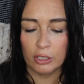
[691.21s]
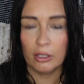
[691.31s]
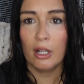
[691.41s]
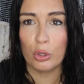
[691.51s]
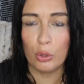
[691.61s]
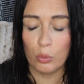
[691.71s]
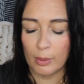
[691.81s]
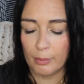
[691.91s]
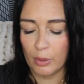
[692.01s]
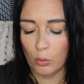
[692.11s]
I'll show you
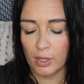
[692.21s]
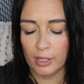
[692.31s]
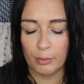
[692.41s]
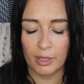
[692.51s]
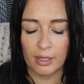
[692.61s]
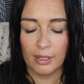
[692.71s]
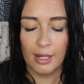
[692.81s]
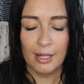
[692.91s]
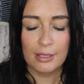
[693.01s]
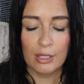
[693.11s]
one by one, but
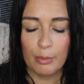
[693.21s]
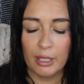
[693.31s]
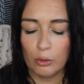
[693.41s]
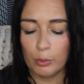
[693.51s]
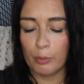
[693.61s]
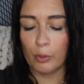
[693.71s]
it's gonna be a little bit